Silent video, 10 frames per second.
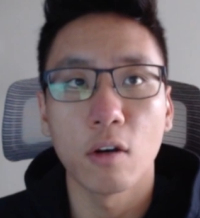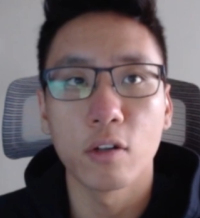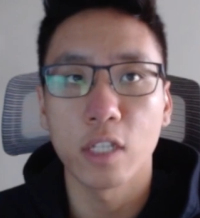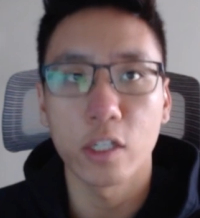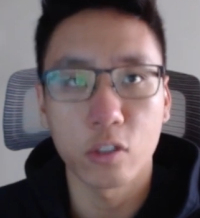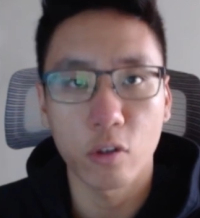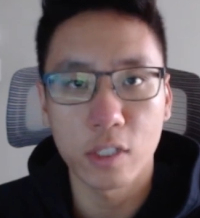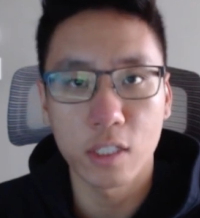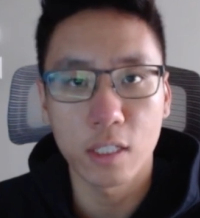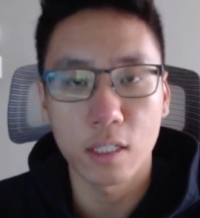or
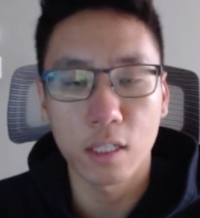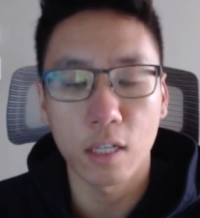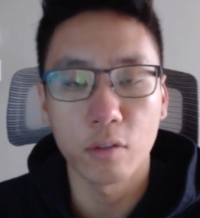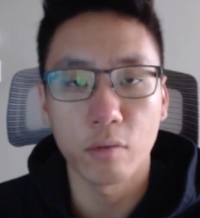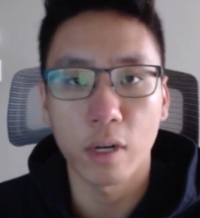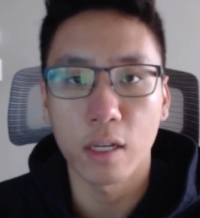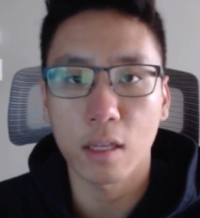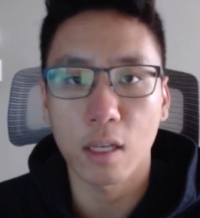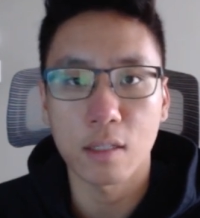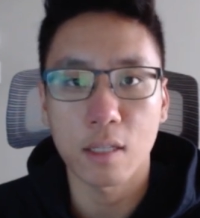territory that you're writing
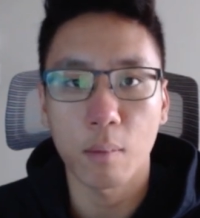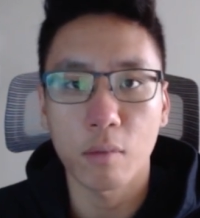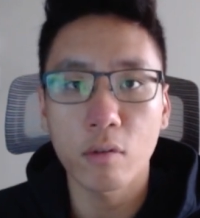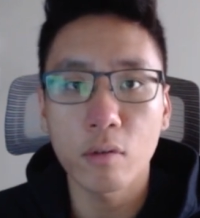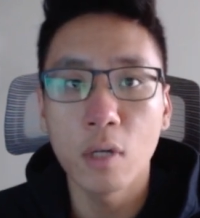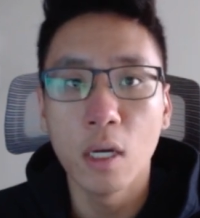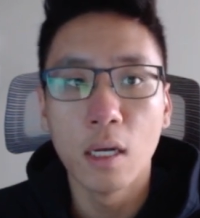the exam through